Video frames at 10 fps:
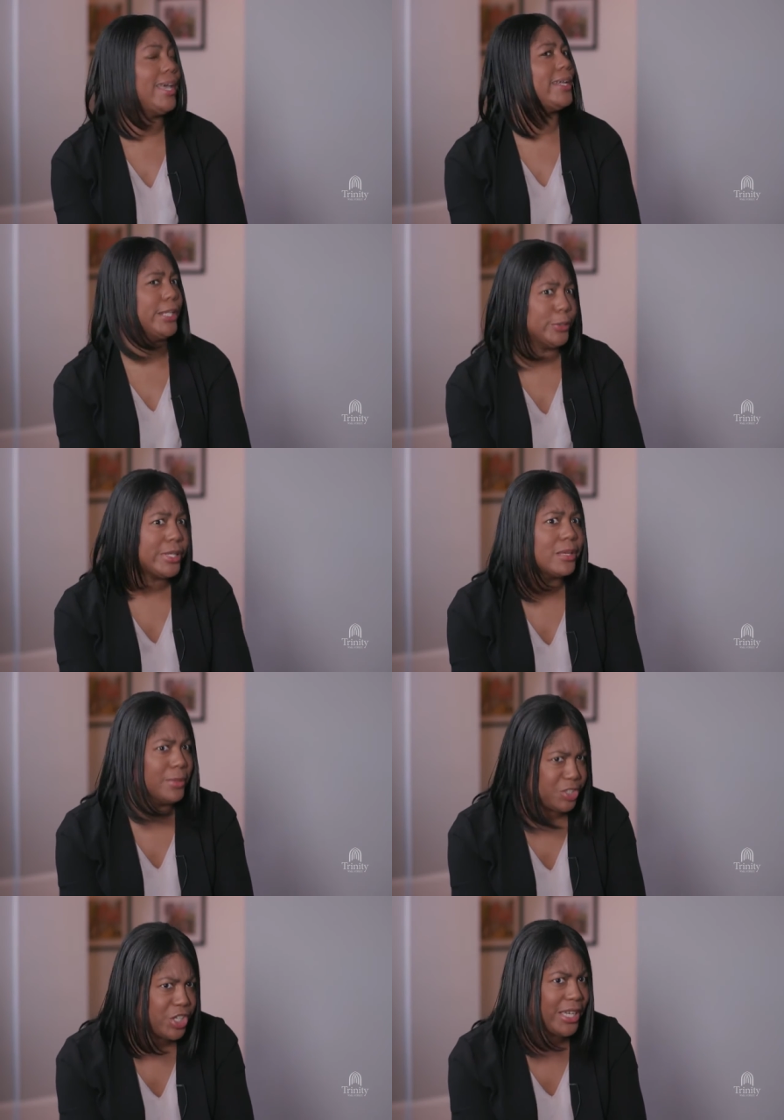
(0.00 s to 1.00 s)
including
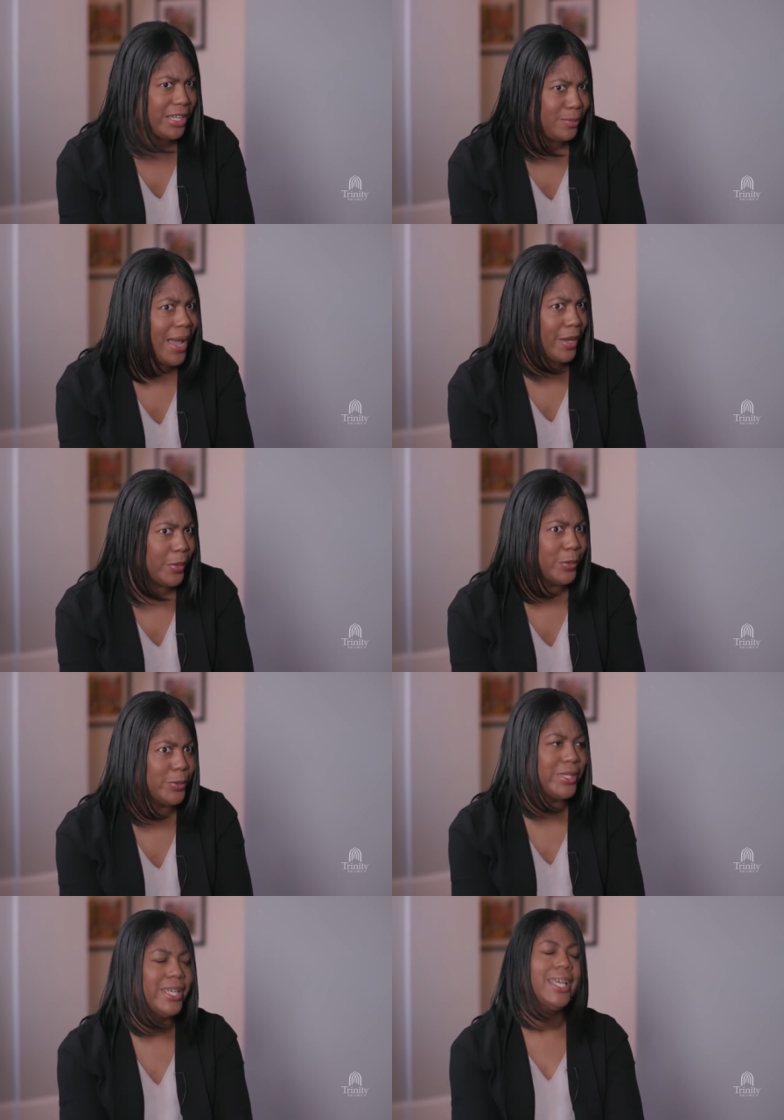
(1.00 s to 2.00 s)
Michigan, my
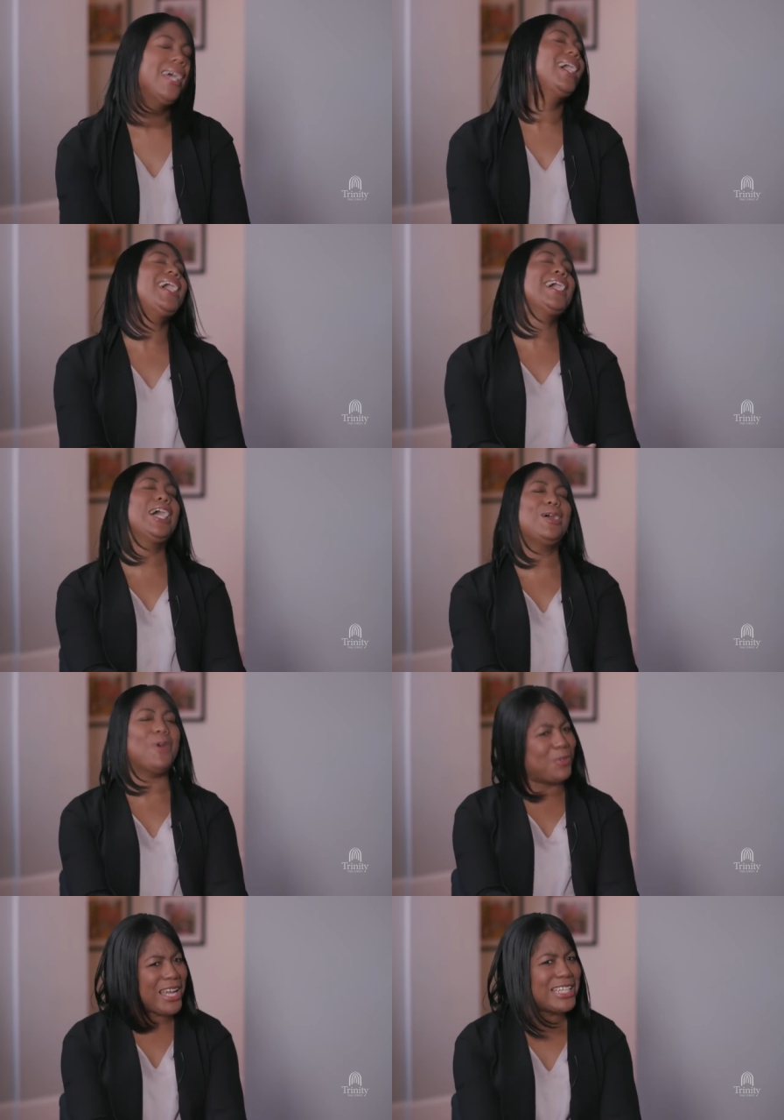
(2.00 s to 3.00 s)
own. Um,
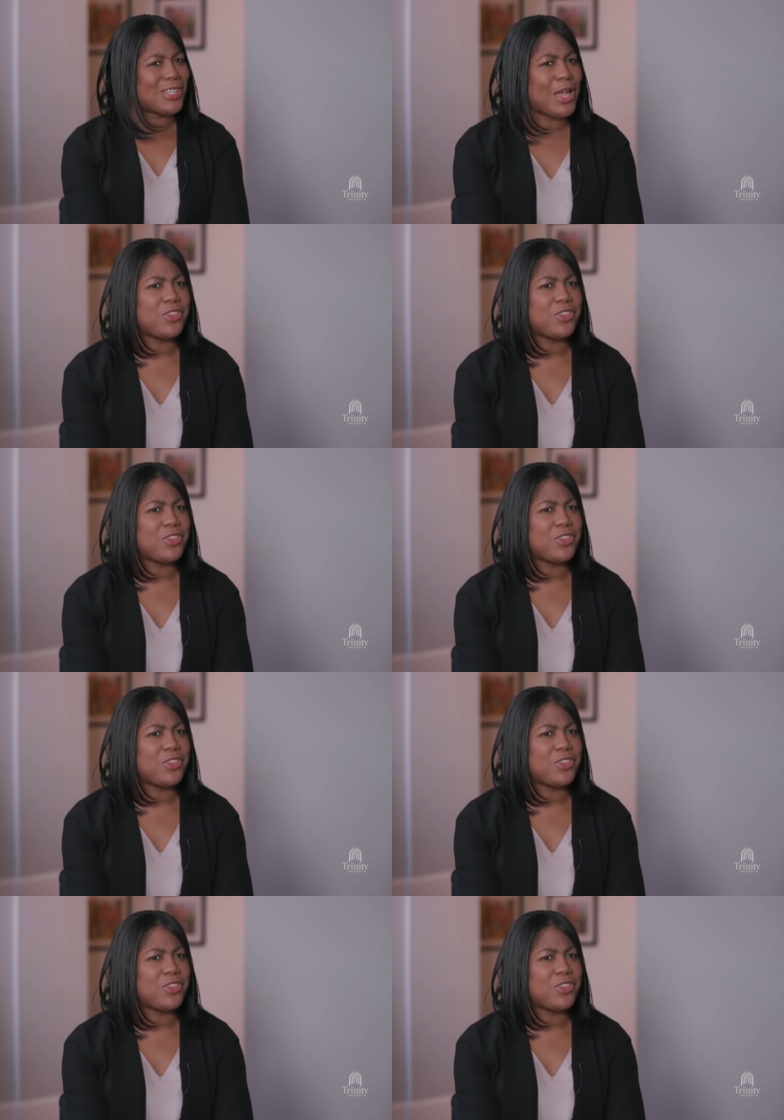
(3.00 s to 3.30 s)
right? So I